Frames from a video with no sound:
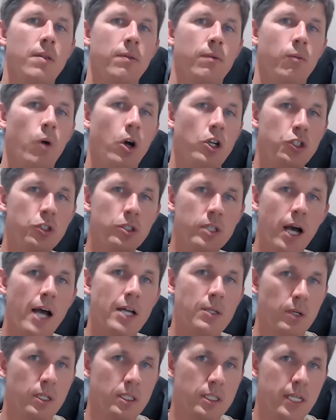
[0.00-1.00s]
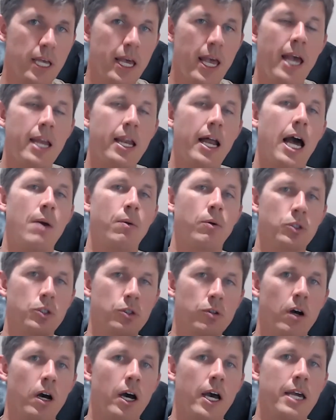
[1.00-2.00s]
what you guys want to see, and I will
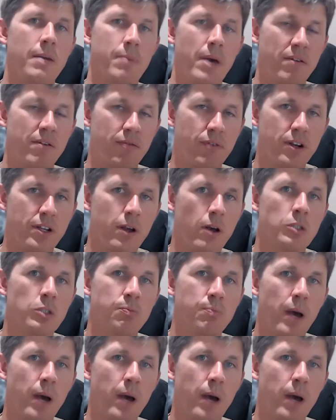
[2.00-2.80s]
try and make videos